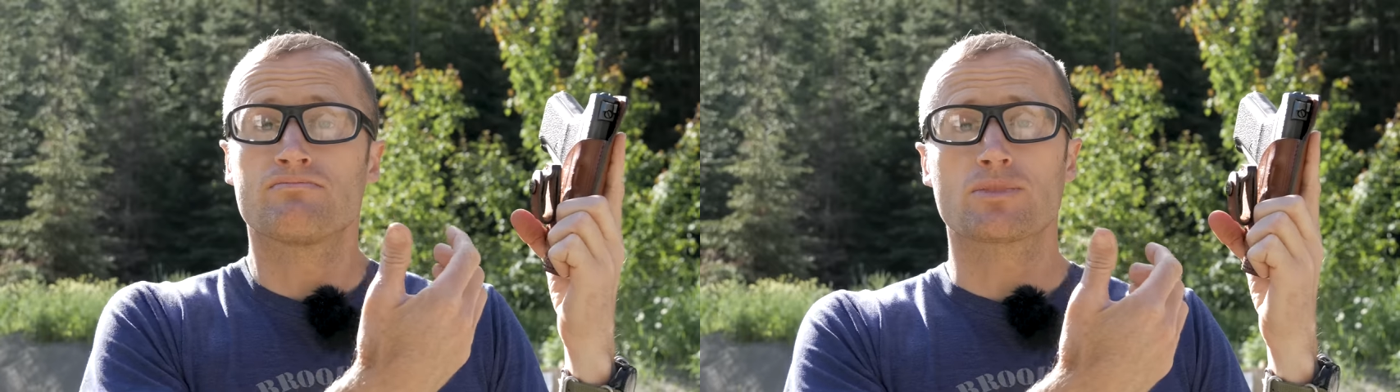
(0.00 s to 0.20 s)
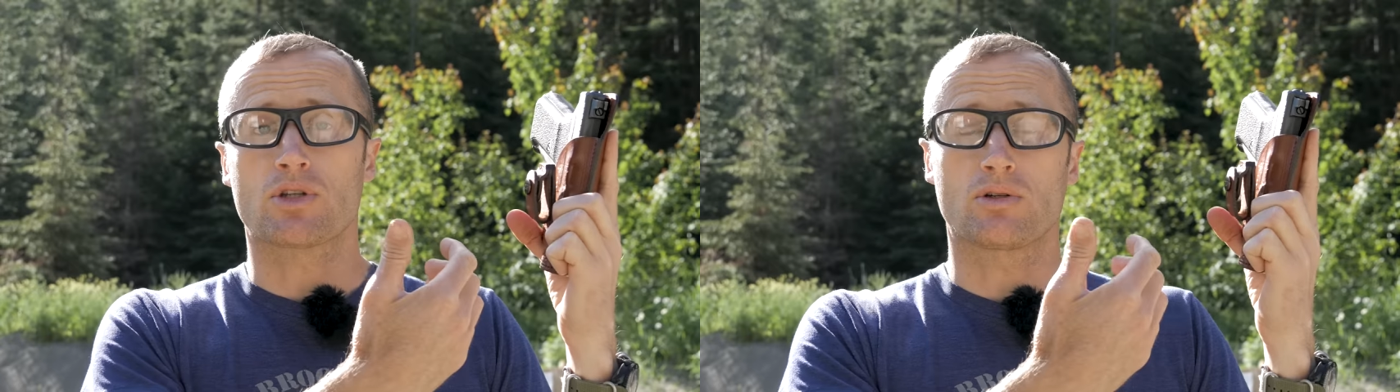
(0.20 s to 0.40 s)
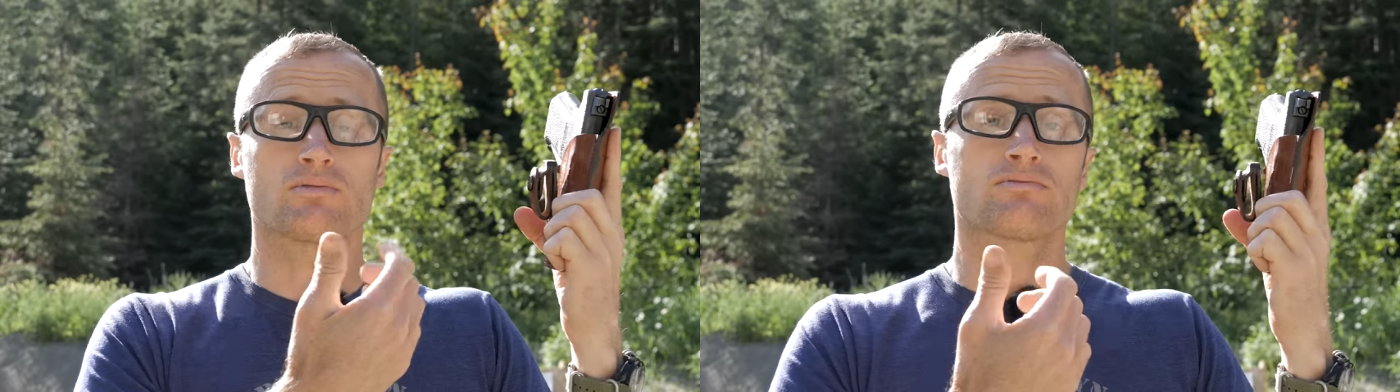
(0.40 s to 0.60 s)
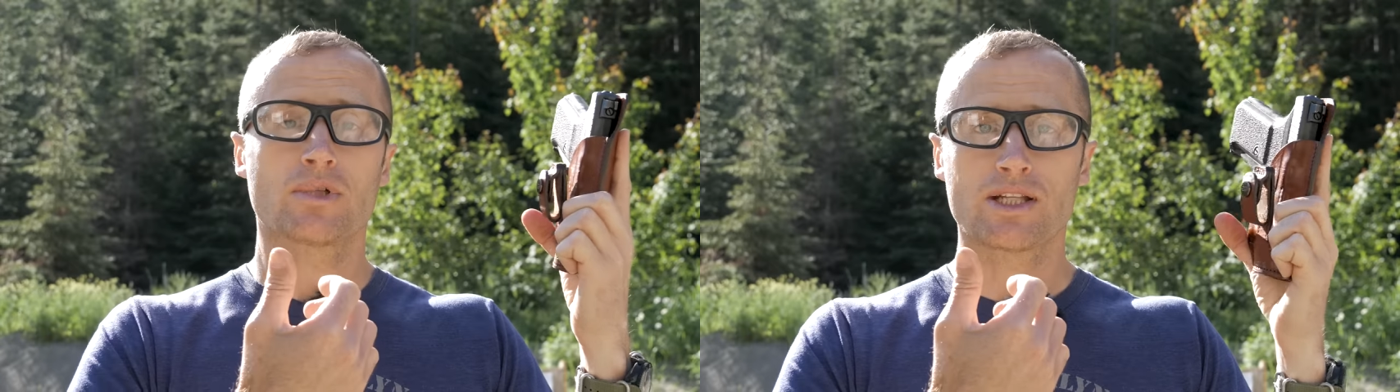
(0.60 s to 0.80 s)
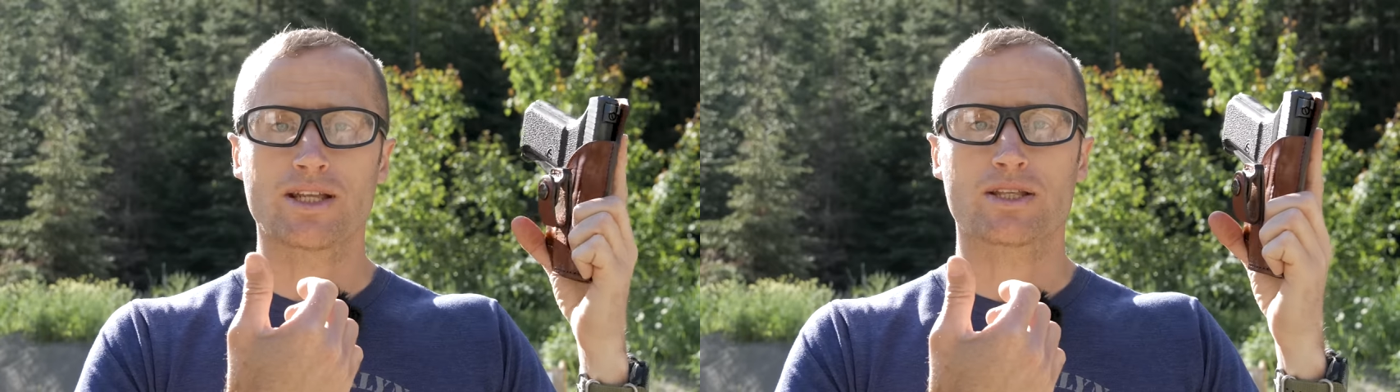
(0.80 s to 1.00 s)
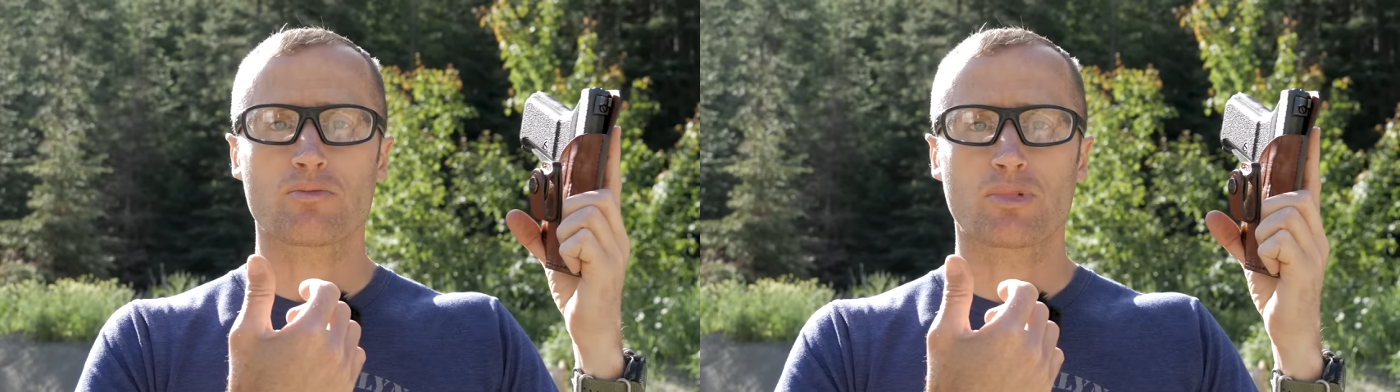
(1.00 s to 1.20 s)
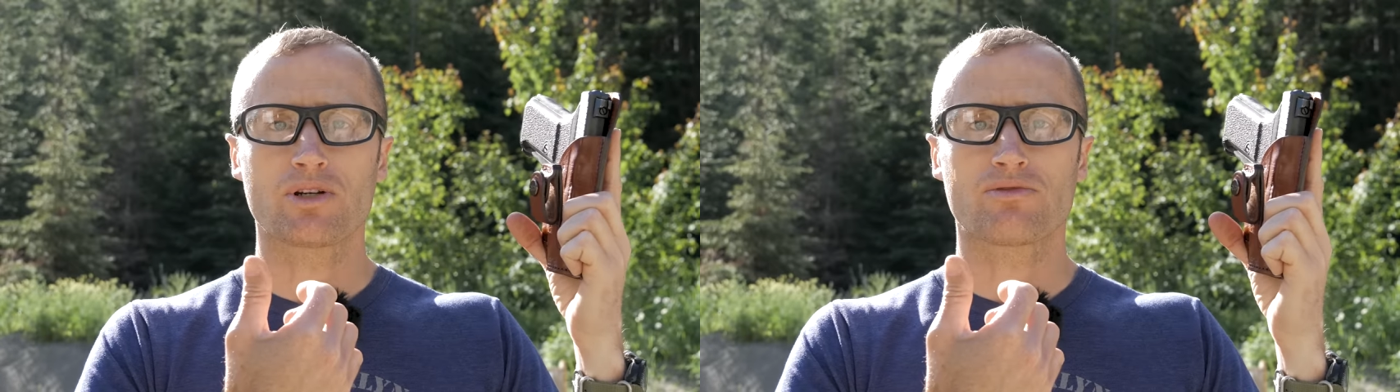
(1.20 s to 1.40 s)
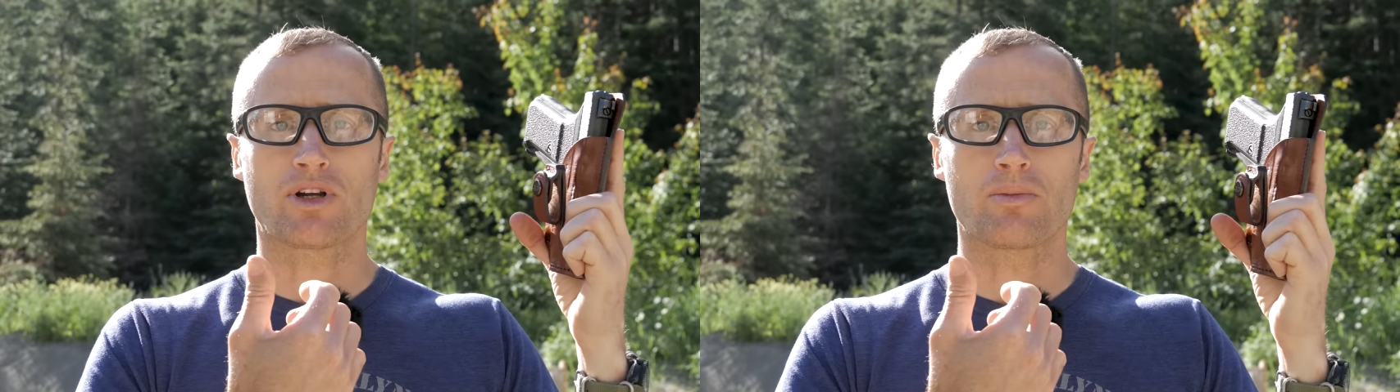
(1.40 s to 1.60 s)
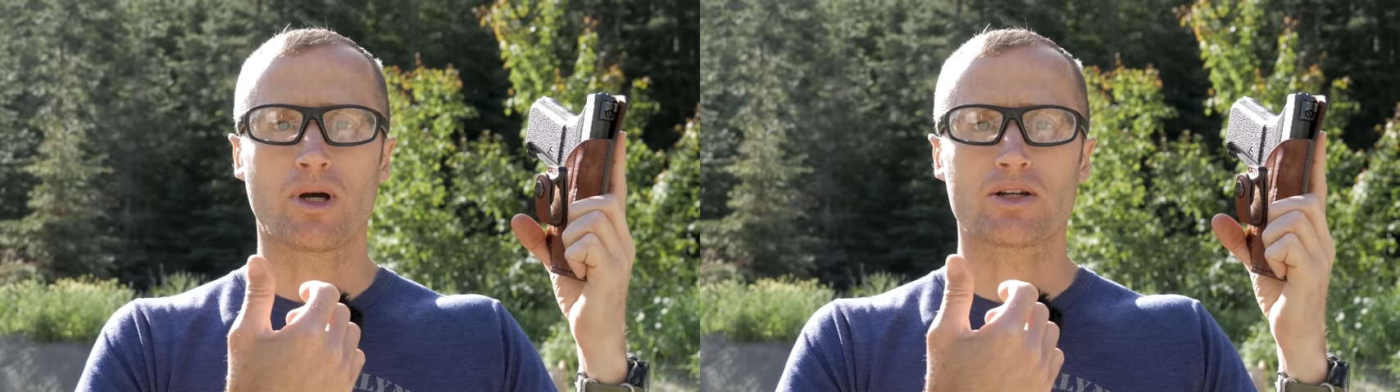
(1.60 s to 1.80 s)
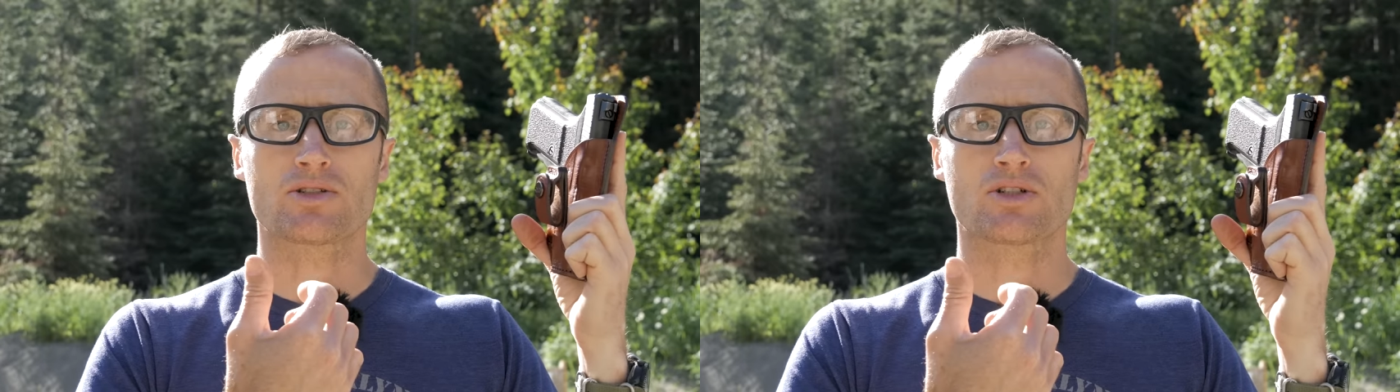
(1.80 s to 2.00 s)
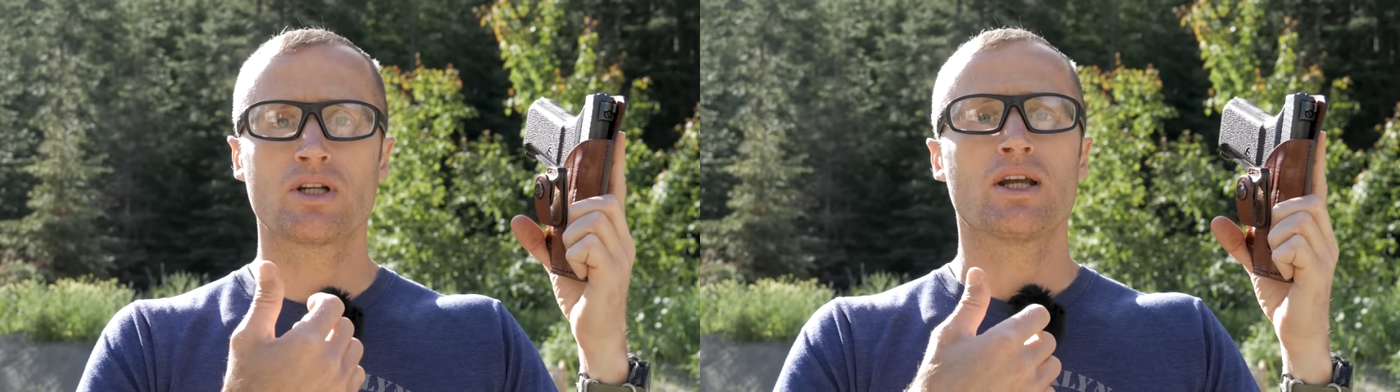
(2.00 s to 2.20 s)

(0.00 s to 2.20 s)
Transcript: So it doesn't print very much.